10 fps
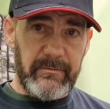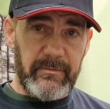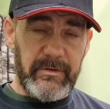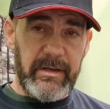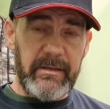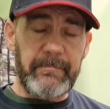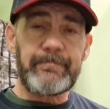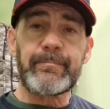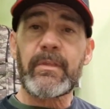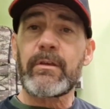Alright?
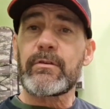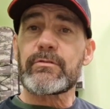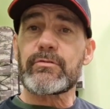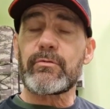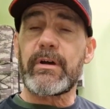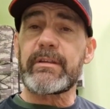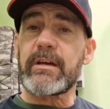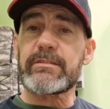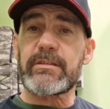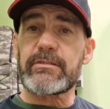So in
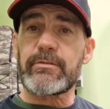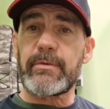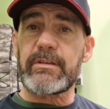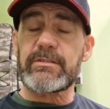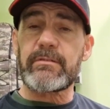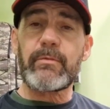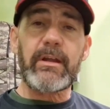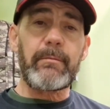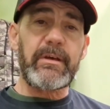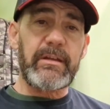that situation, when
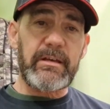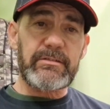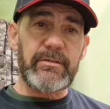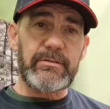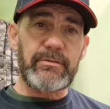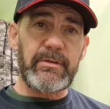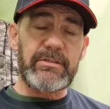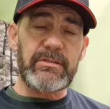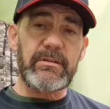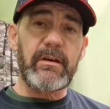I'm in that
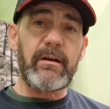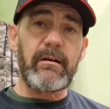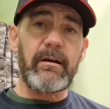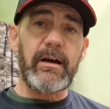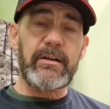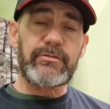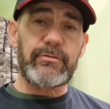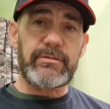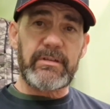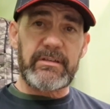situation, I
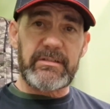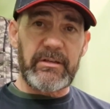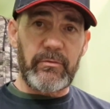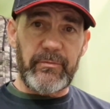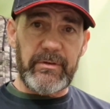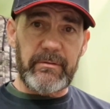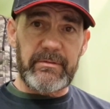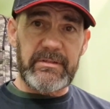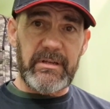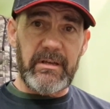choose a single
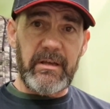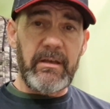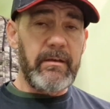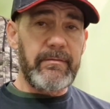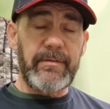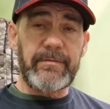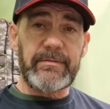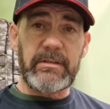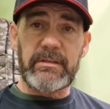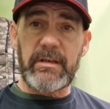frequency,
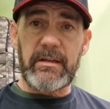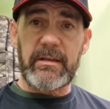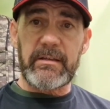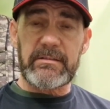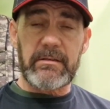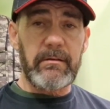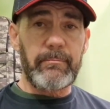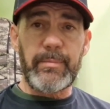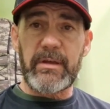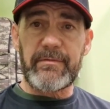15 kilohertz,
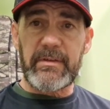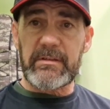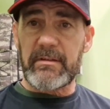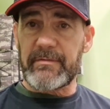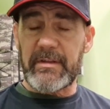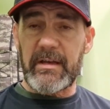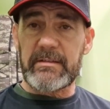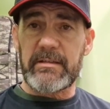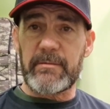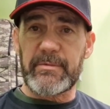perfect for
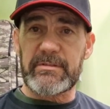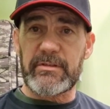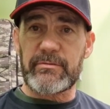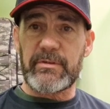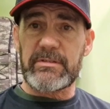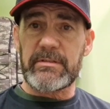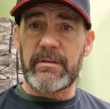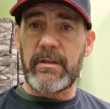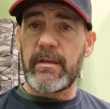that type of situation.